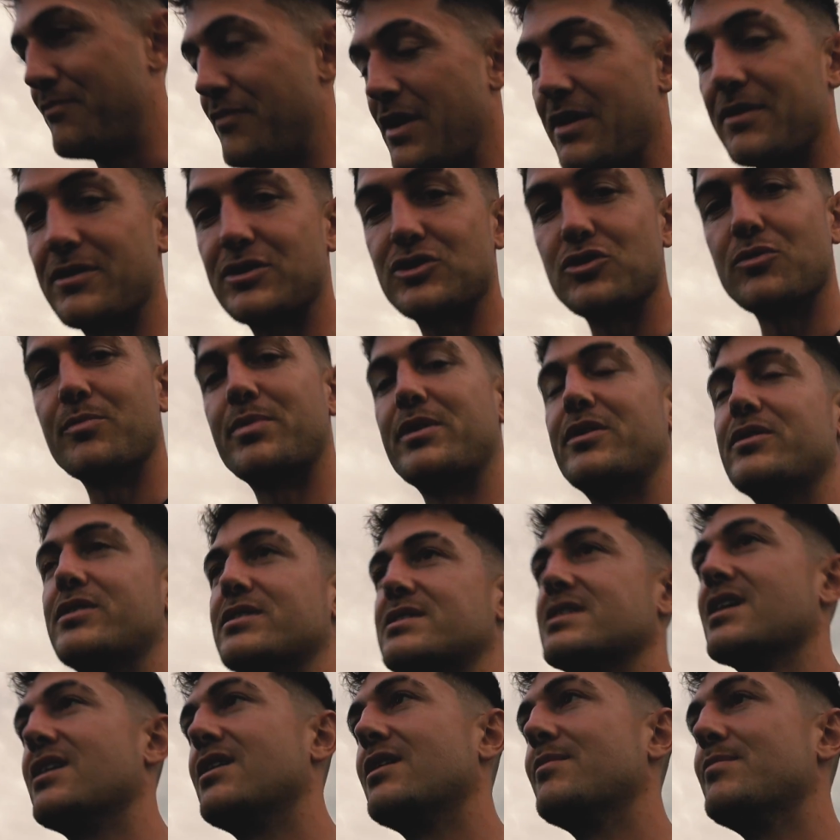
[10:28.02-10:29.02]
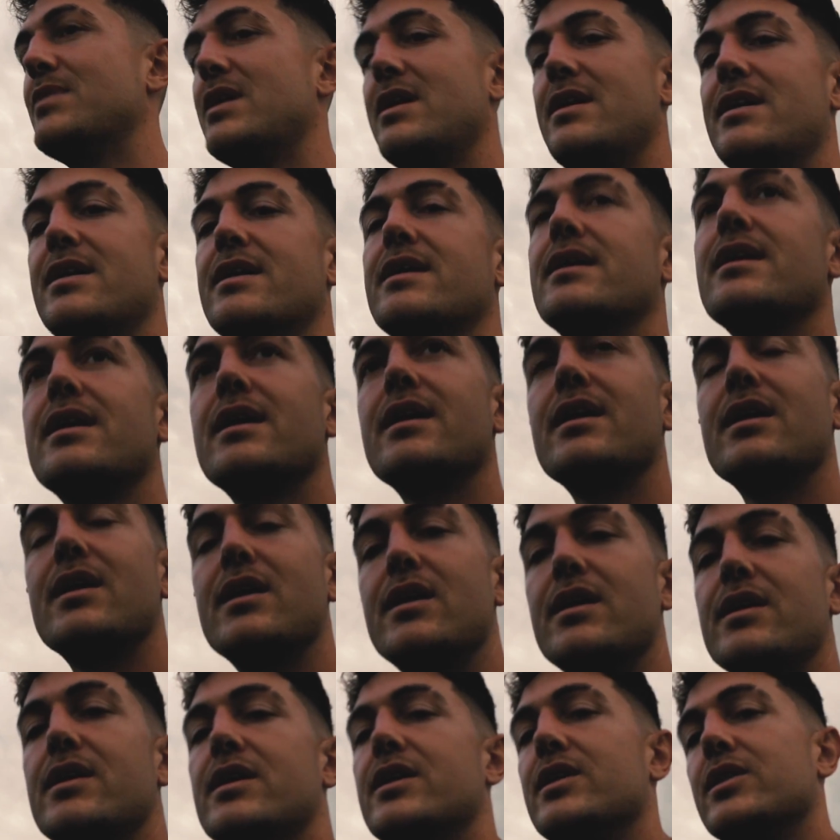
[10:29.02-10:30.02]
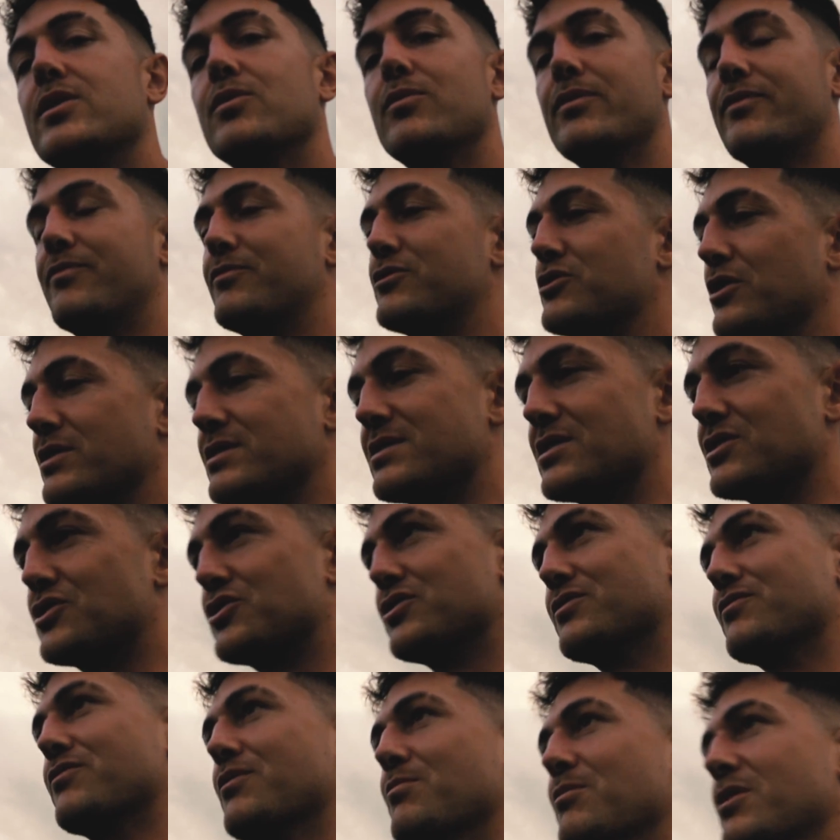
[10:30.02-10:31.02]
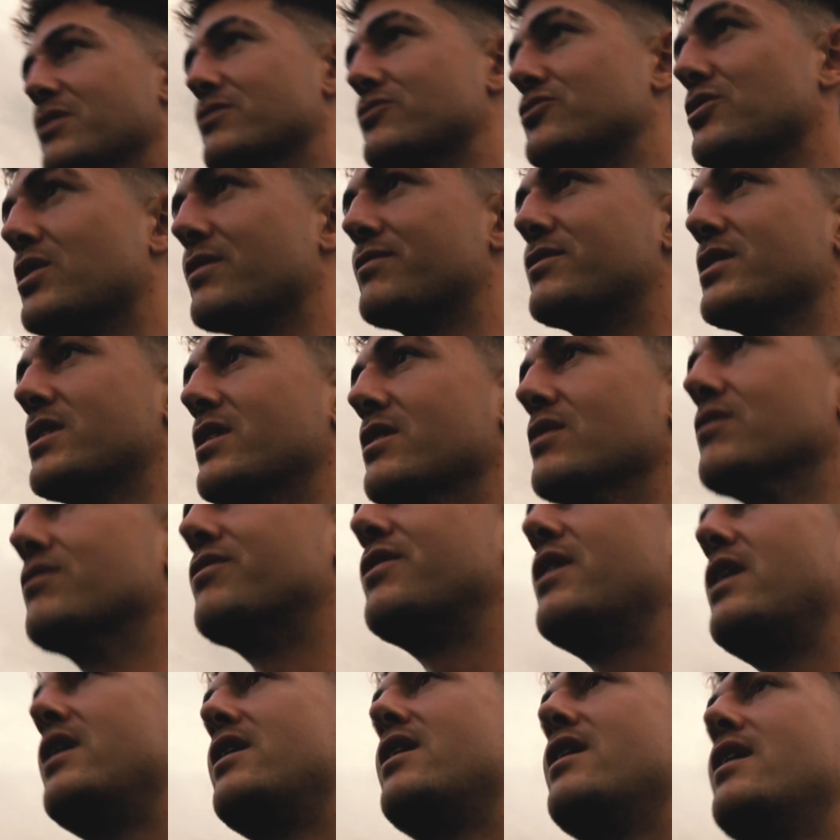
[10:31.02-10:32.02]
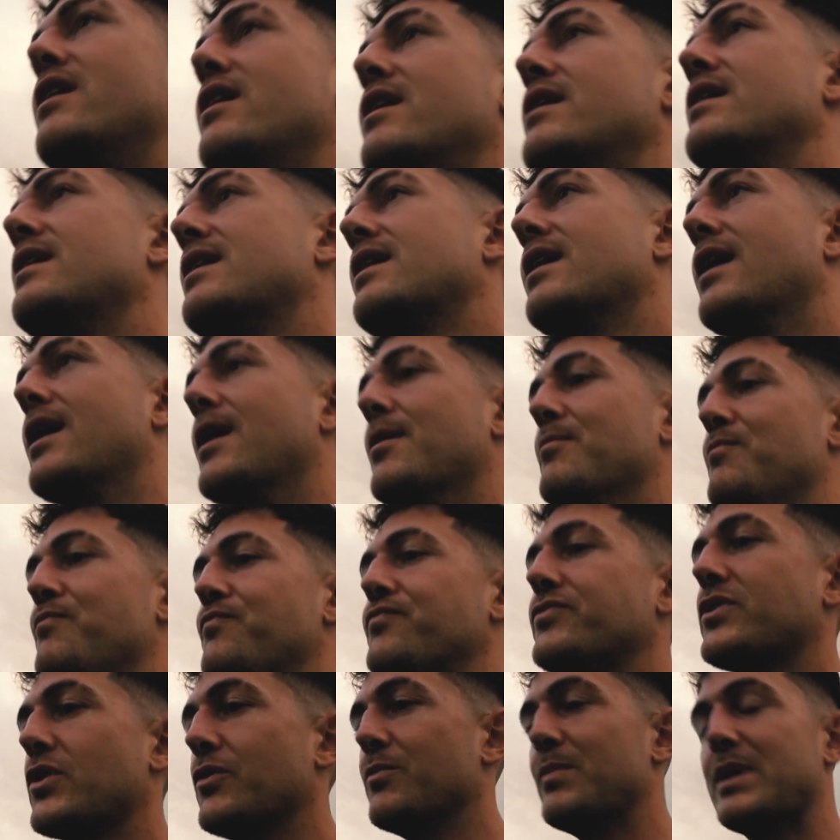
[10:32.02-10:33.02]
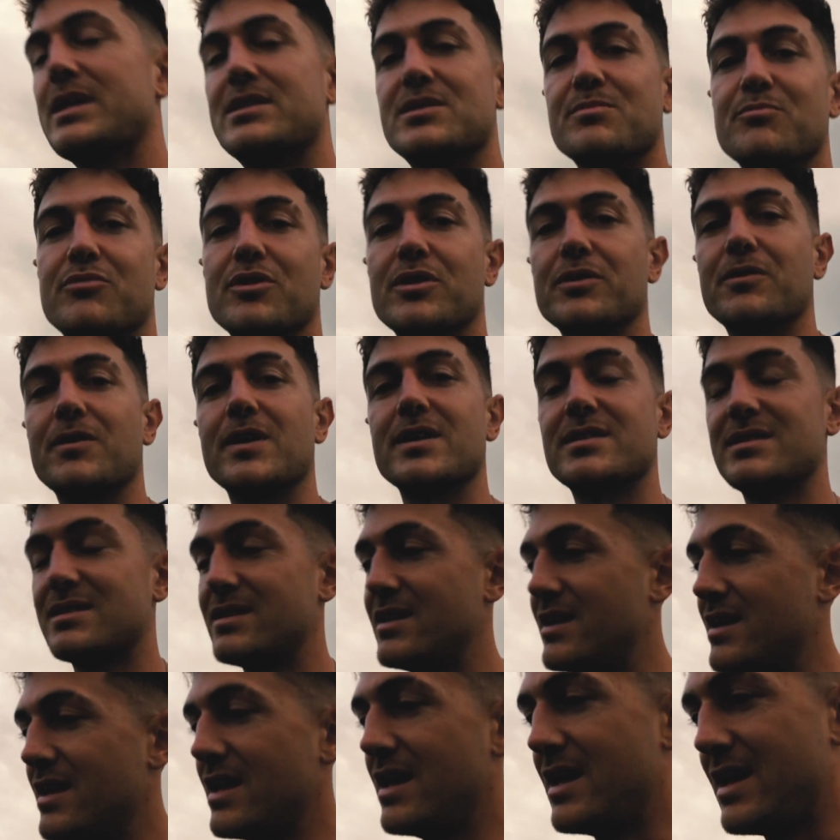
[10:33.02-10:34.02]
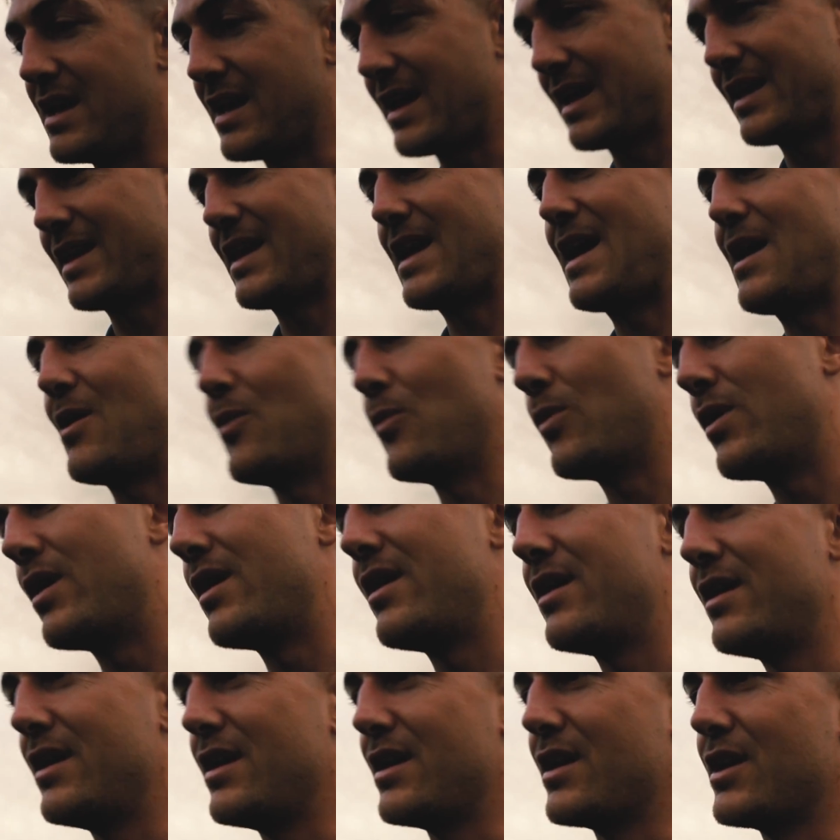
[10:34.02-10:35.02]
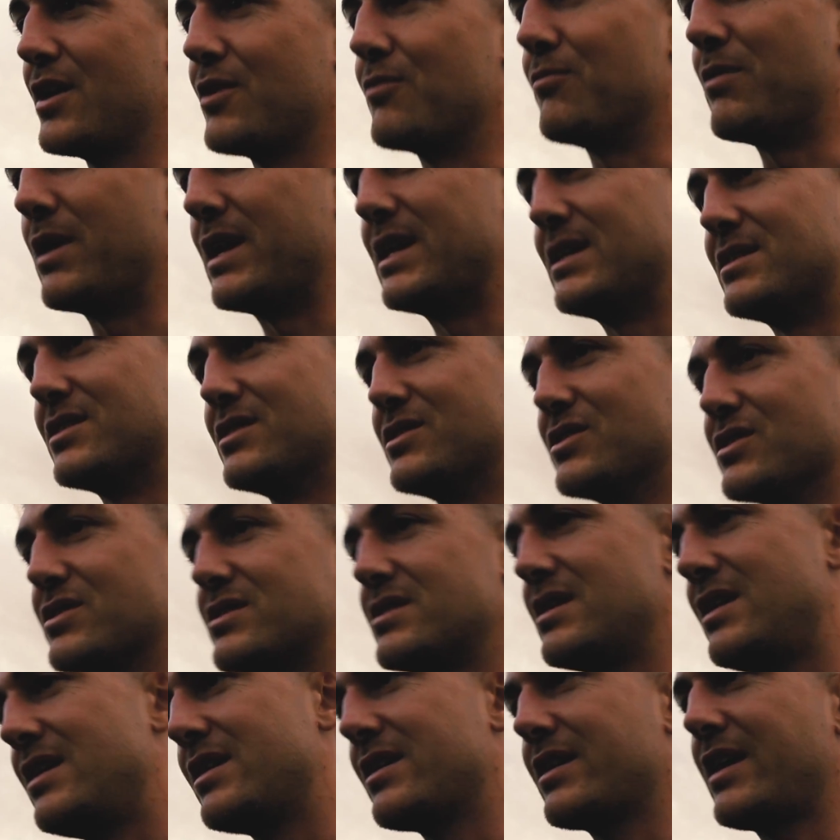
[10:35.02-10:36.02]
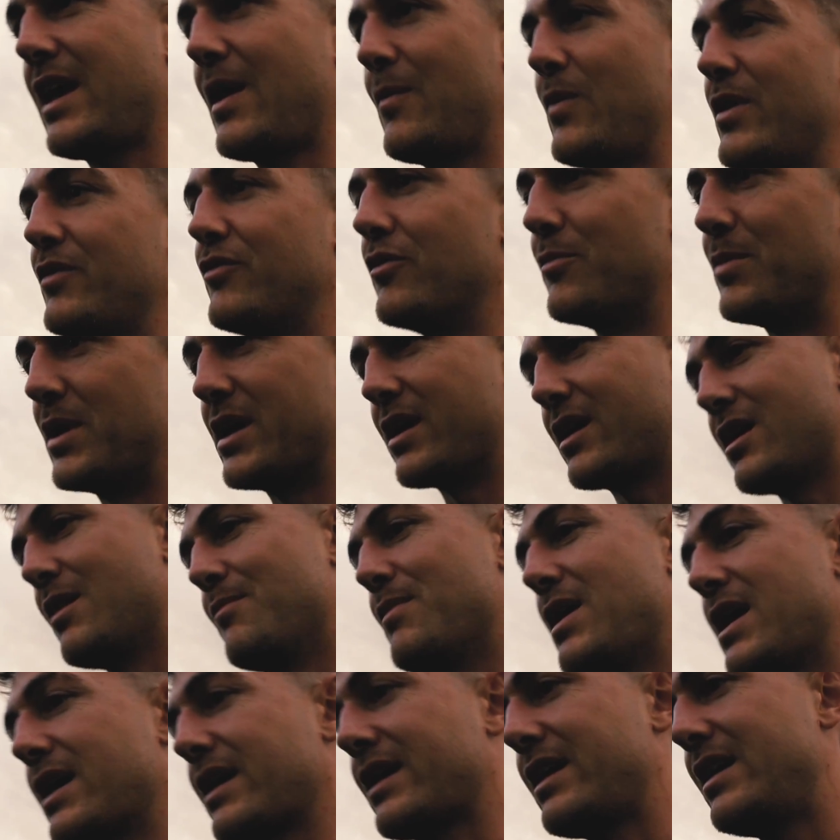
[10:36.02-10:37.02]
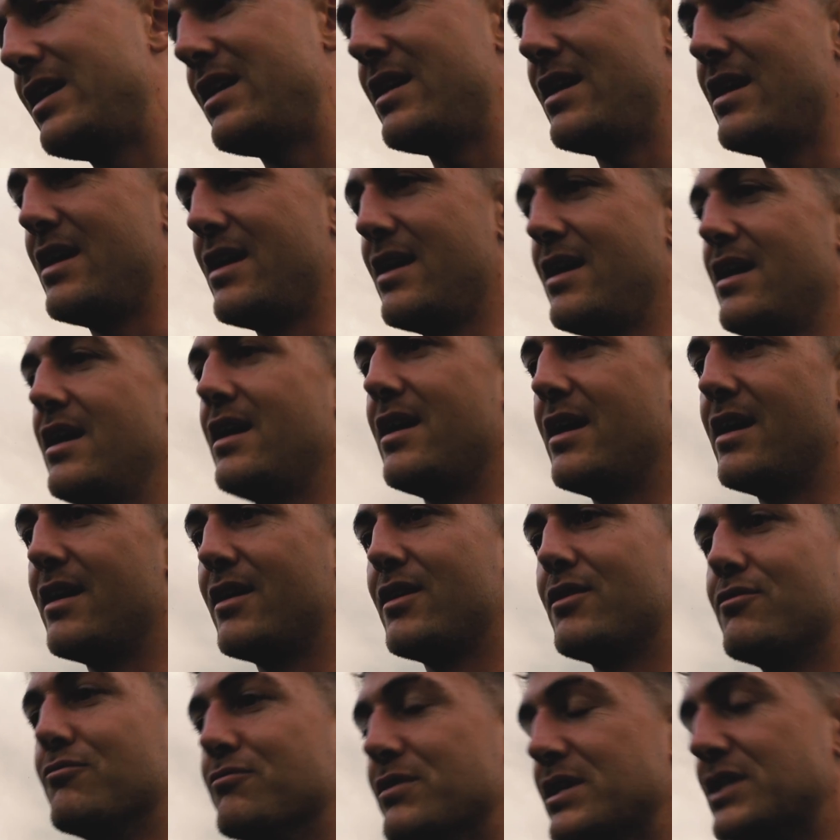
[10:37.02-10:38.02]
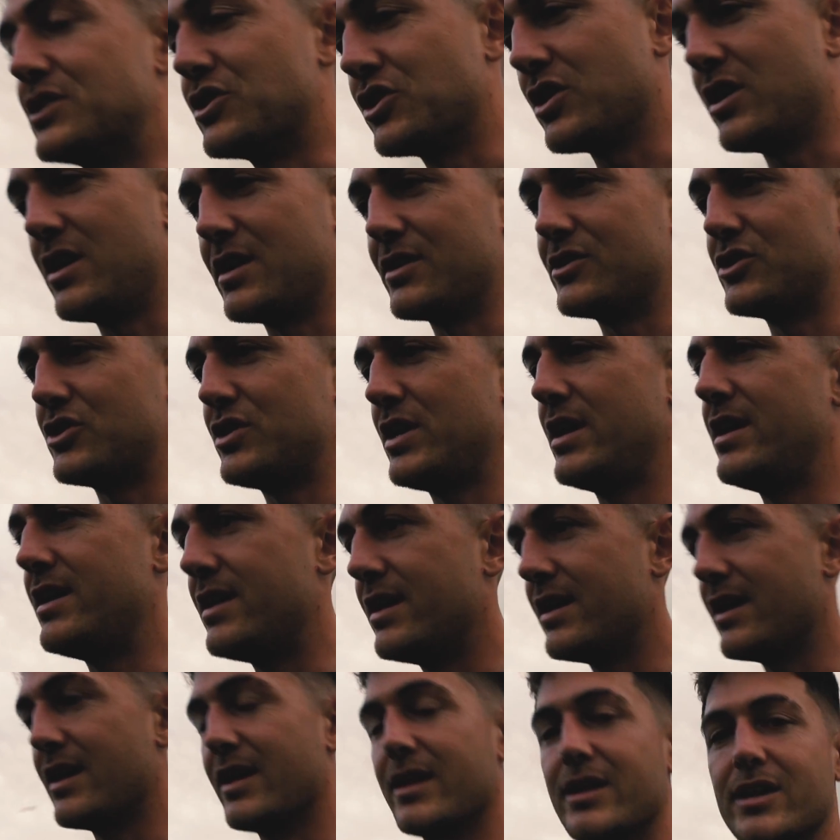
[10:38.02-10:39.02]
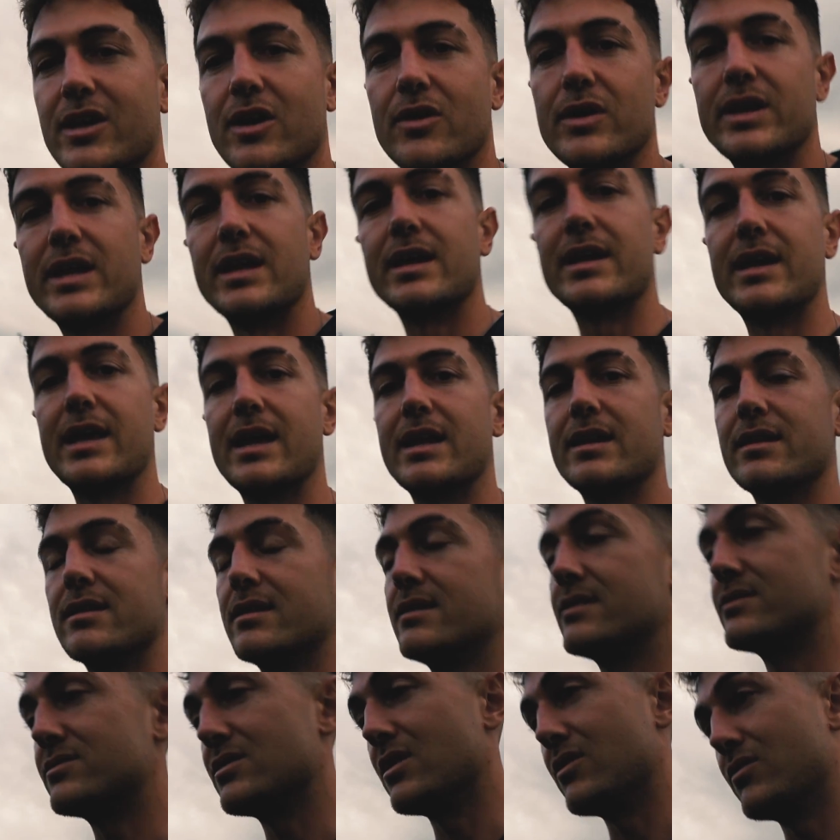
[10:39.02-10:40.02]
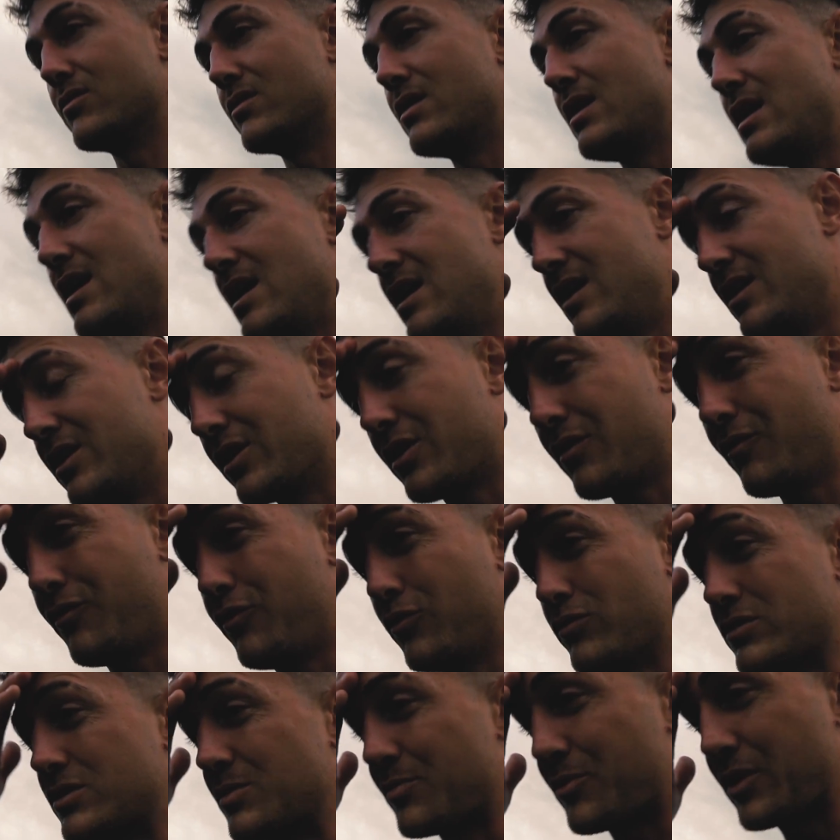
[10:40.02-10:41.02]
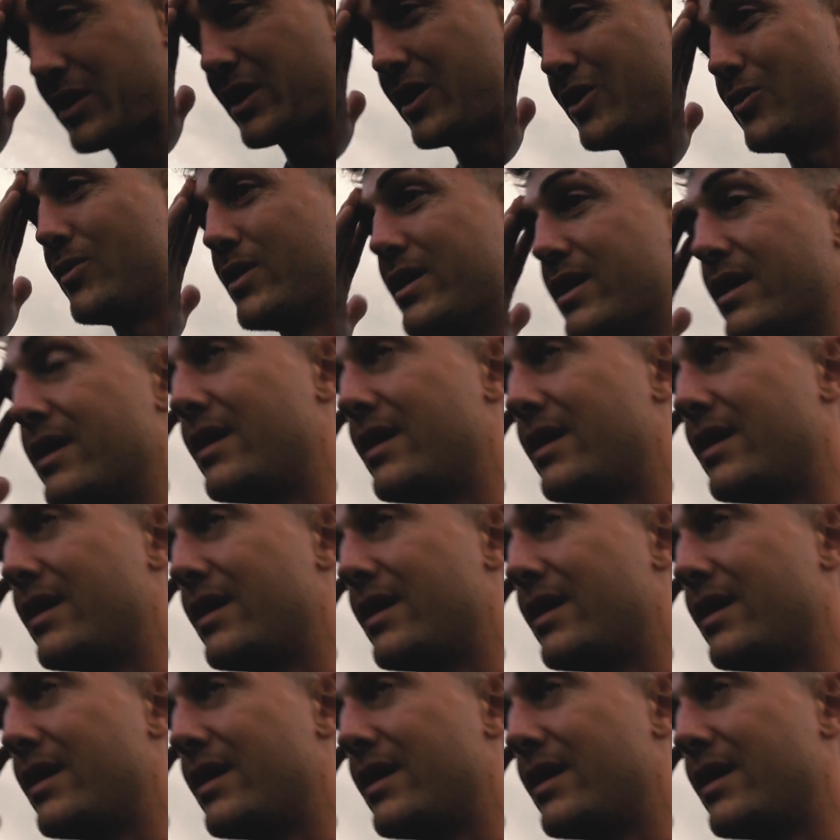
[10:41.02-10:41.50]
very short period of time that we've transitioned from long drive to golf, we've made some progress, and now ready to just get away for a bit, come back recharged and go at it again. So looking forward to bringing you it.